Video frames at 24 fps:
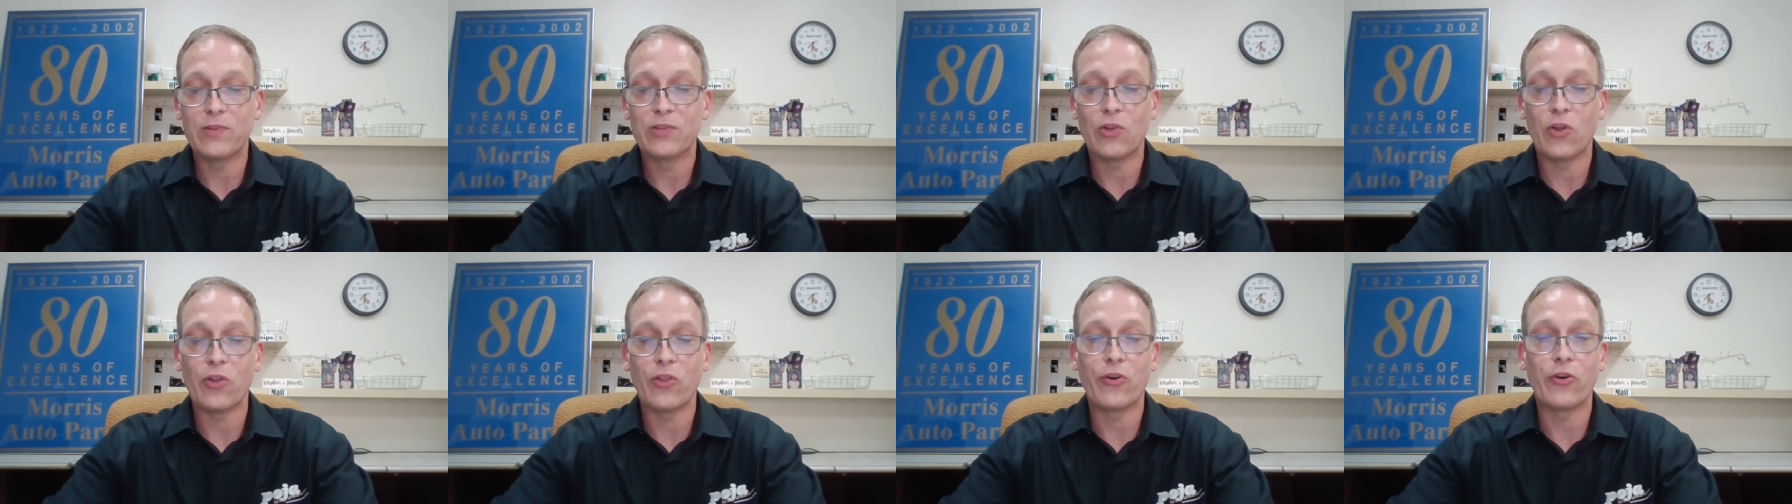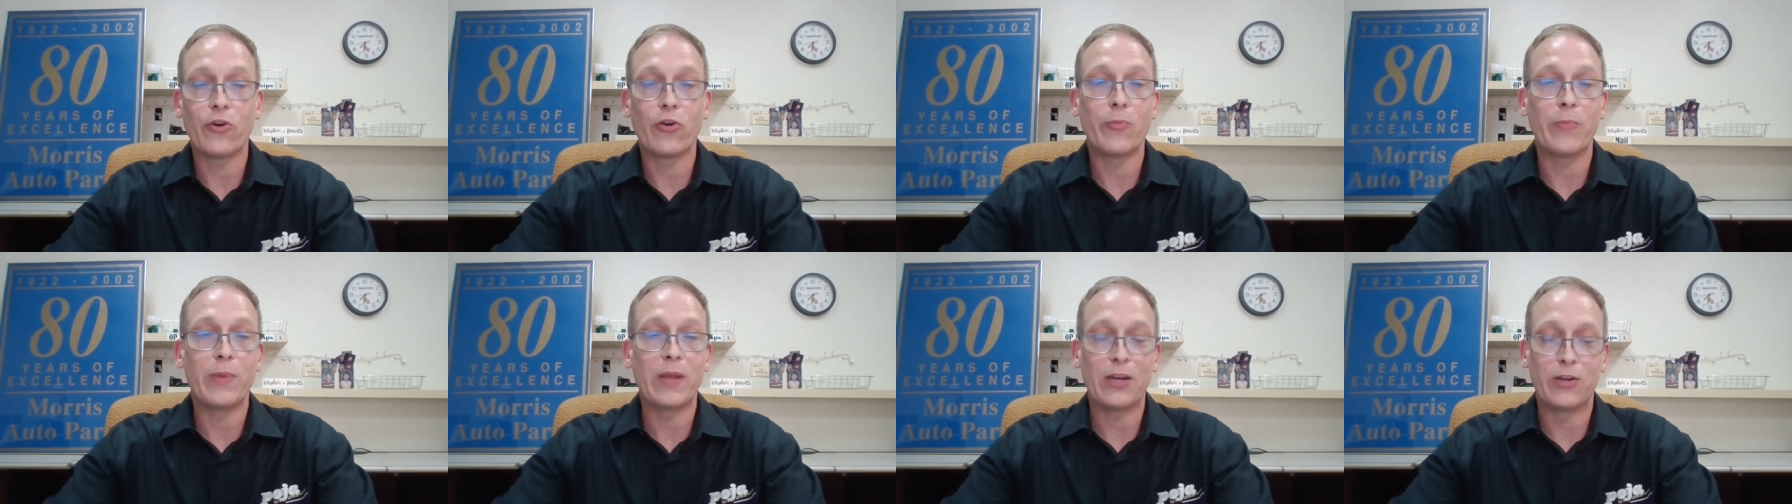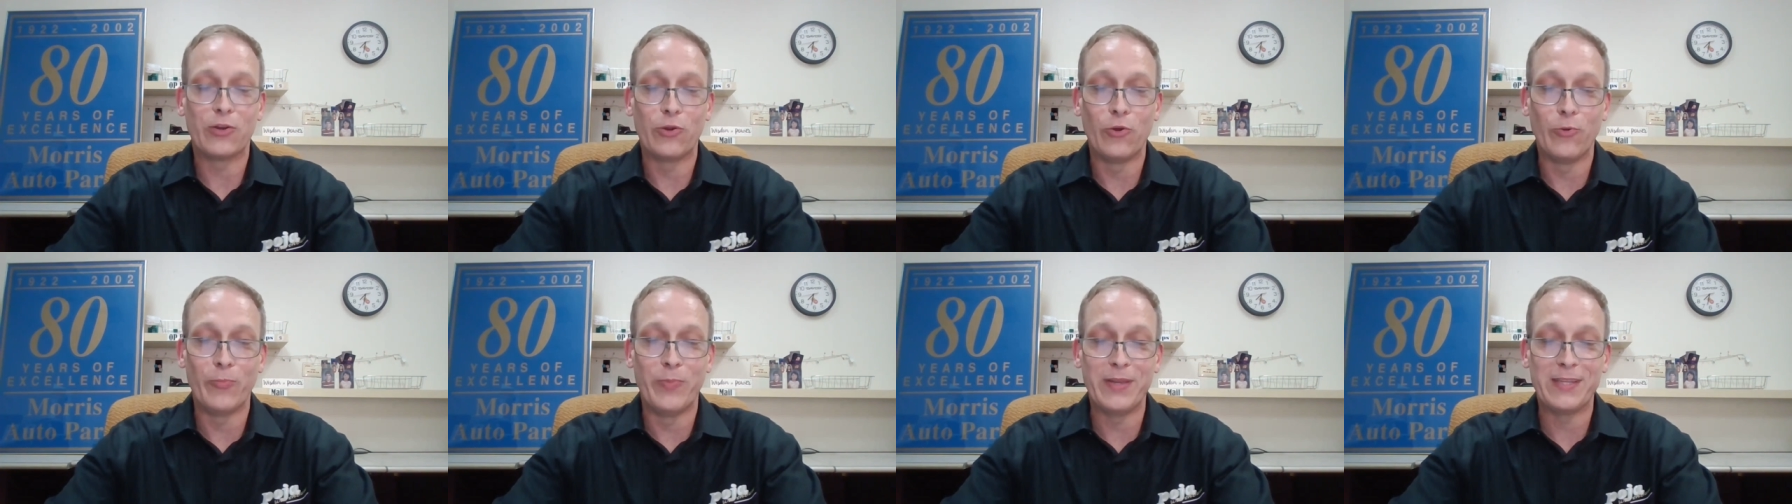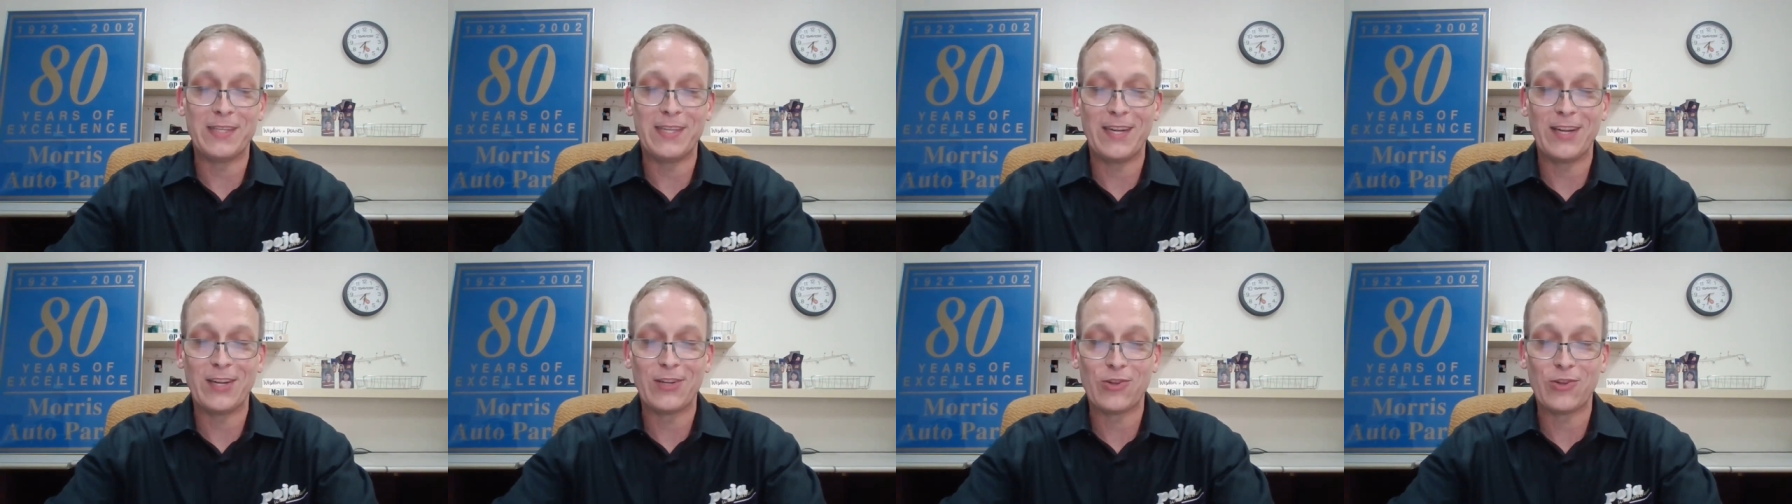resulted in her being too
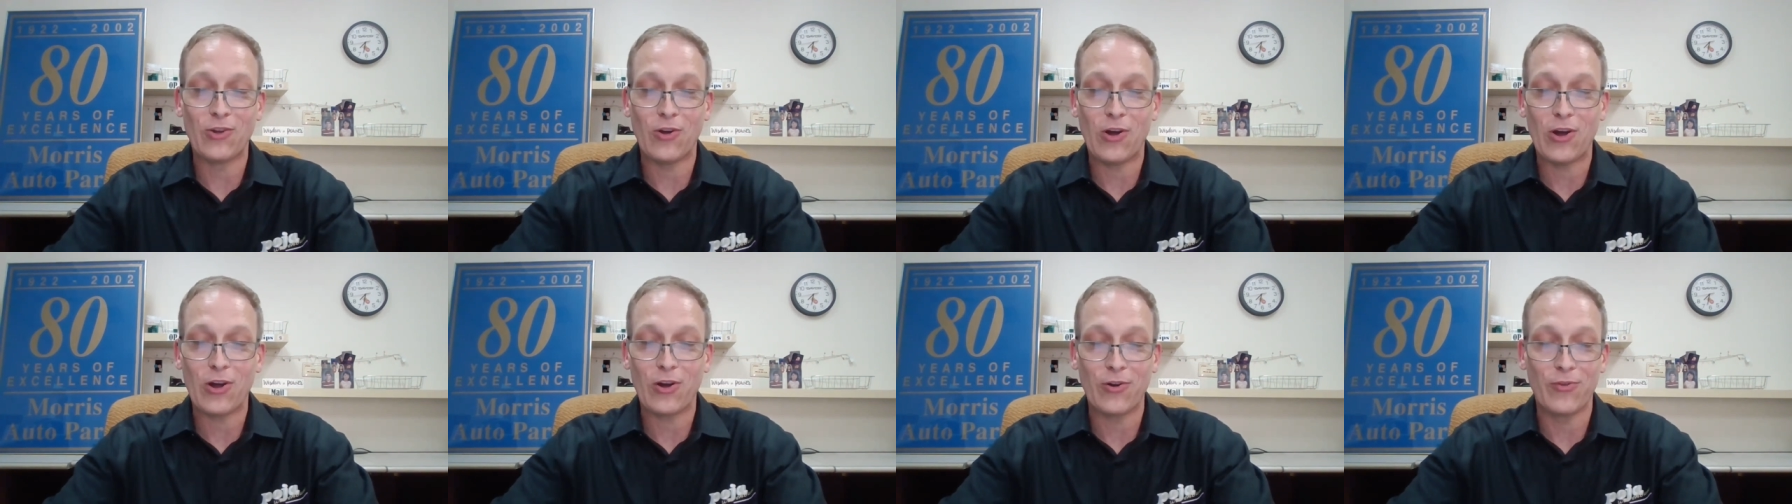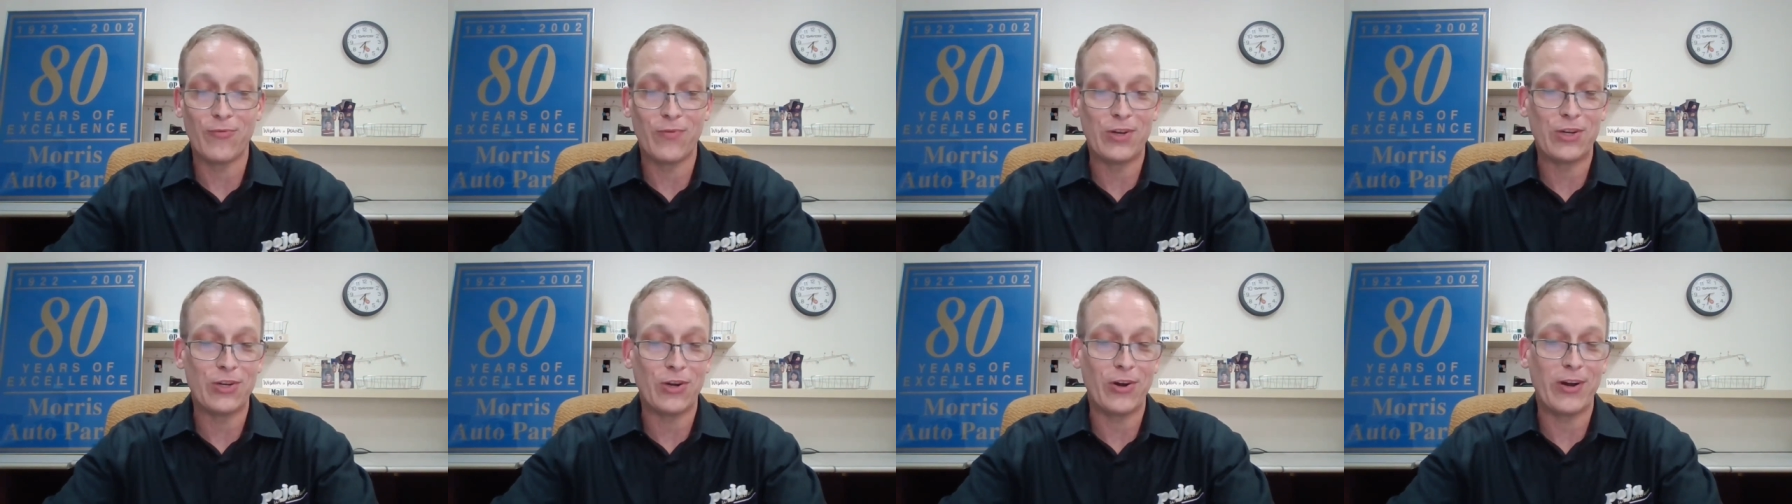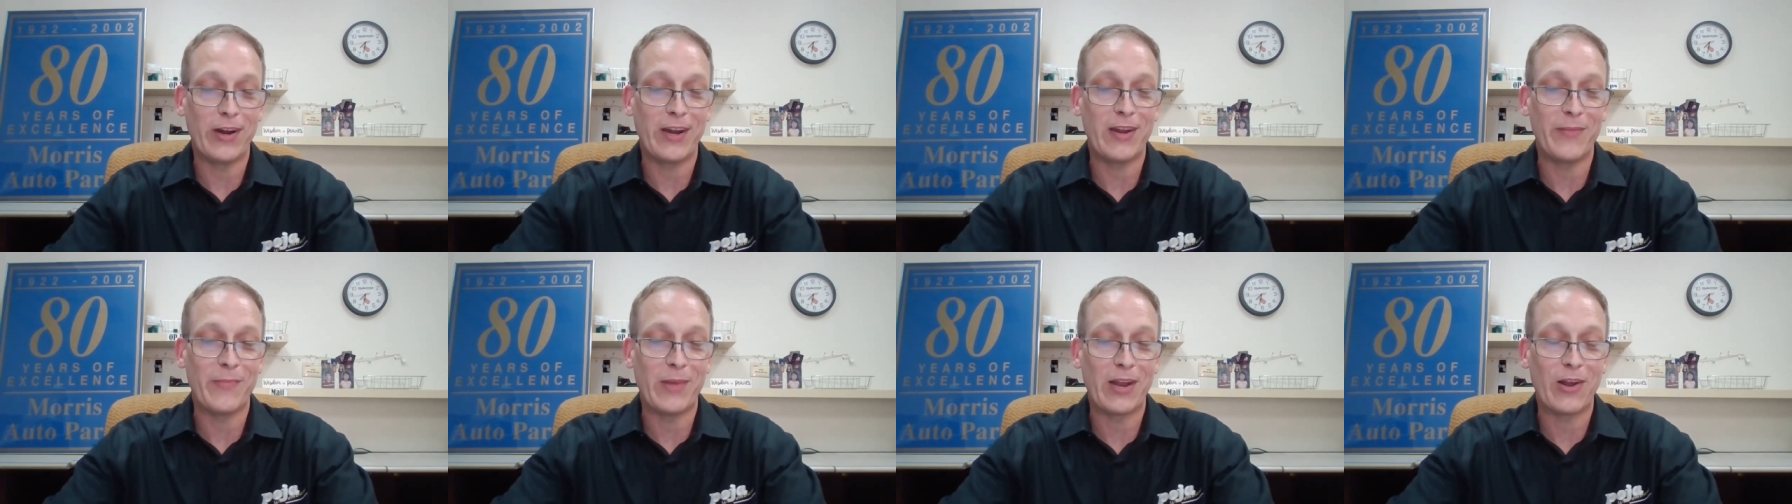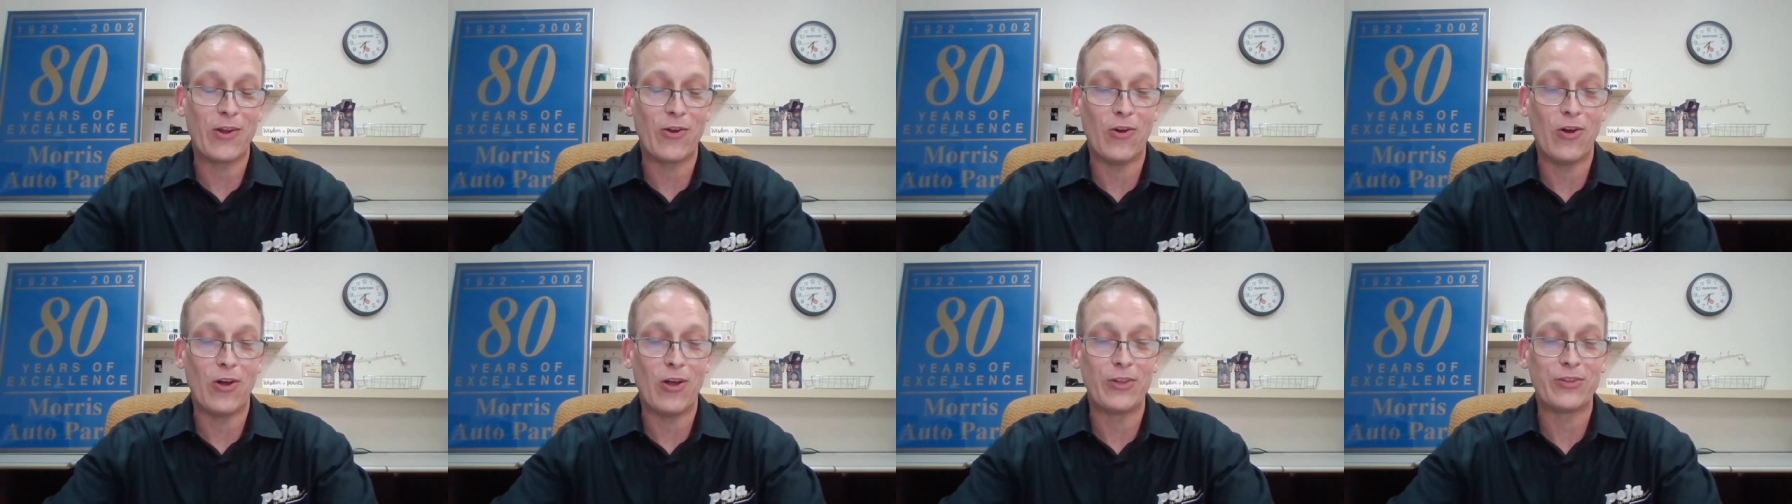busy to talk or return any of my
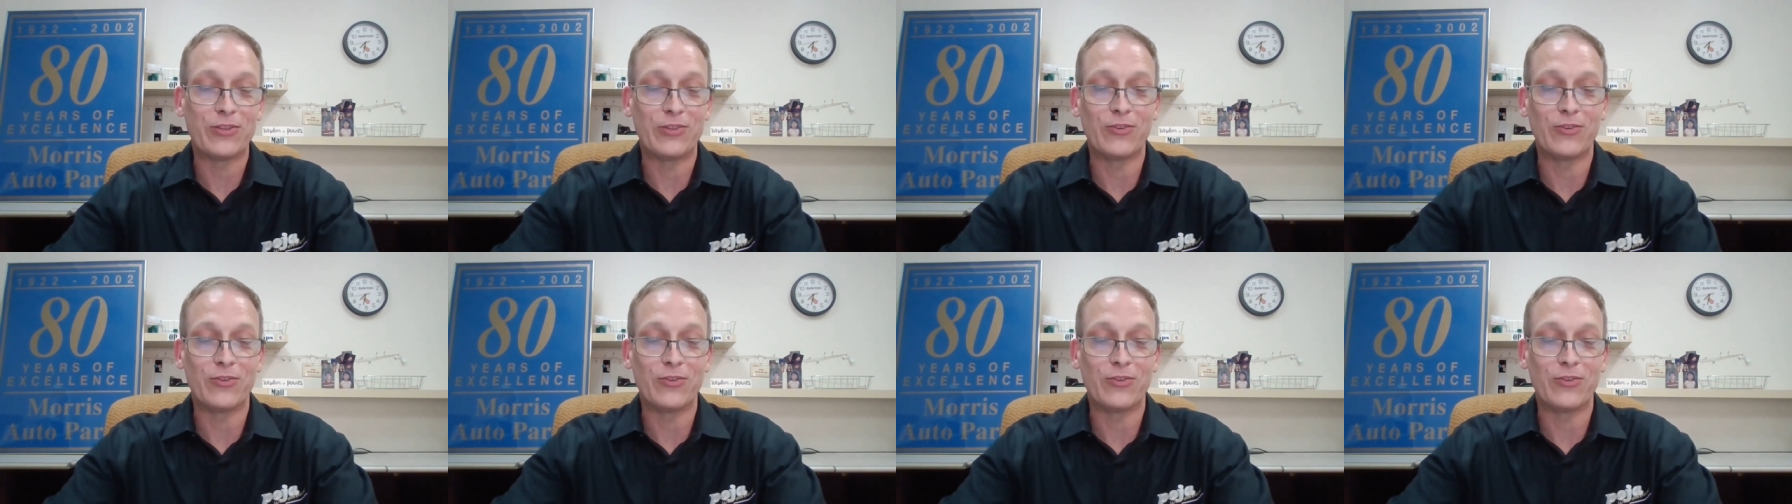calls,